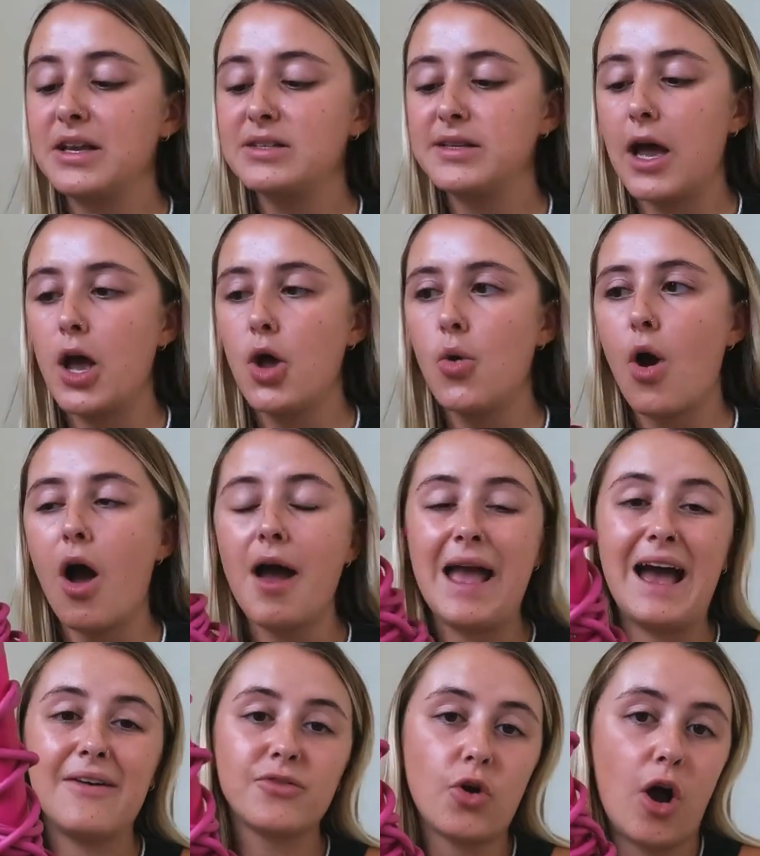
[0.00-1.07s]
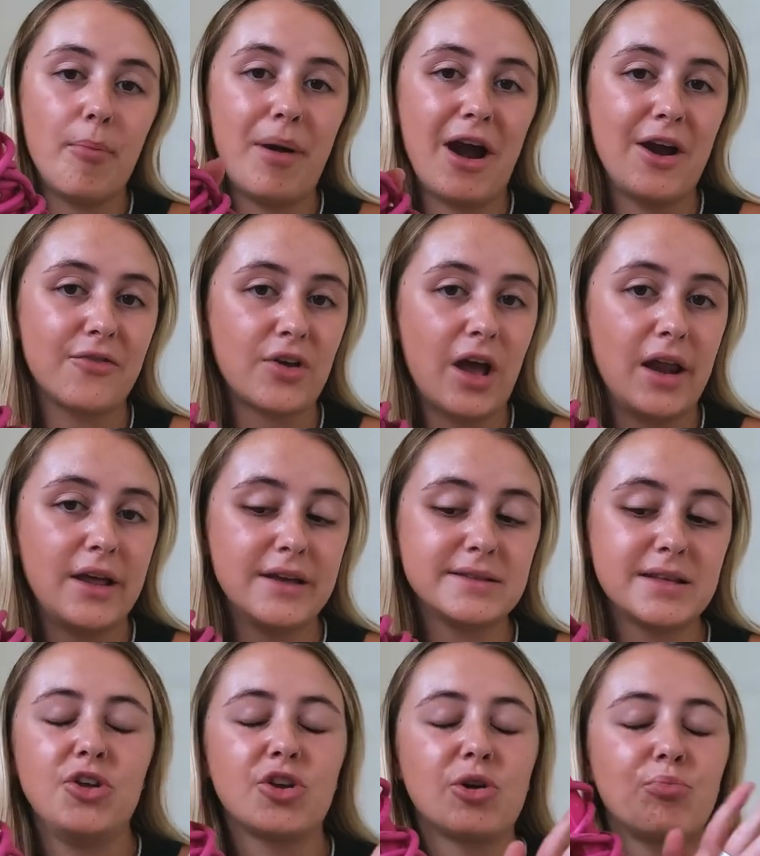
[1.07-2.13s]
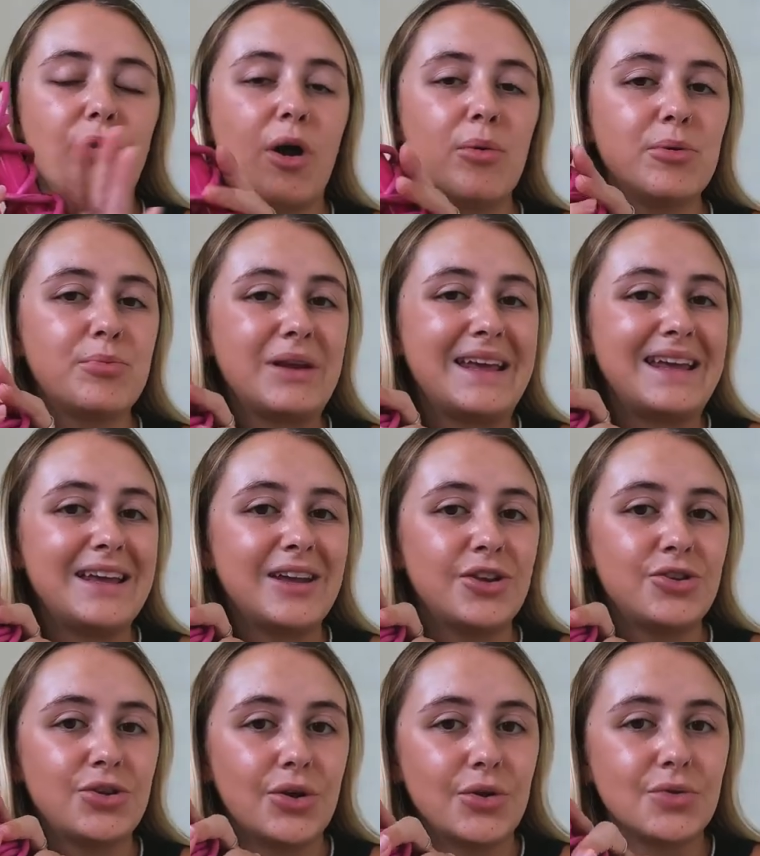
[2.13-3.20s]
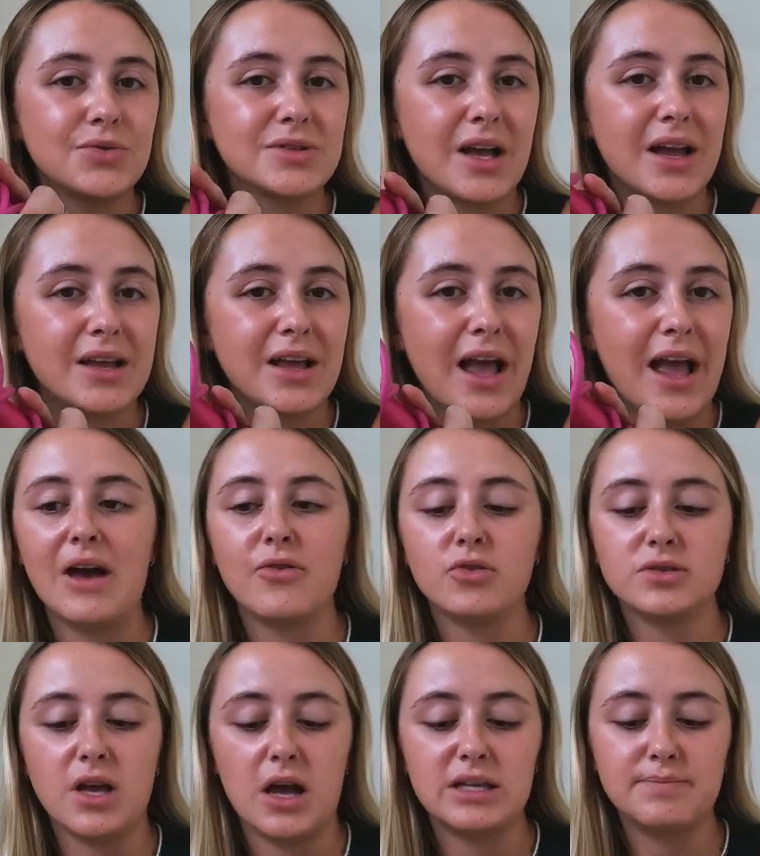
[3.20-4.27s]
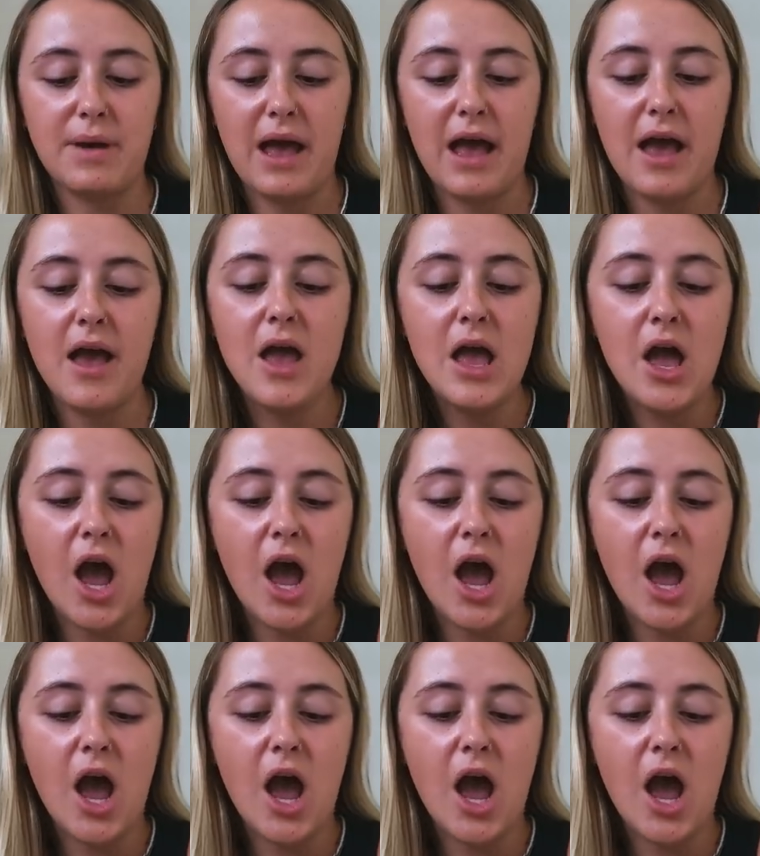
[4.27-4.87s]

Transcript: So I have got a pair of curlers. You could probably use like travel size pair.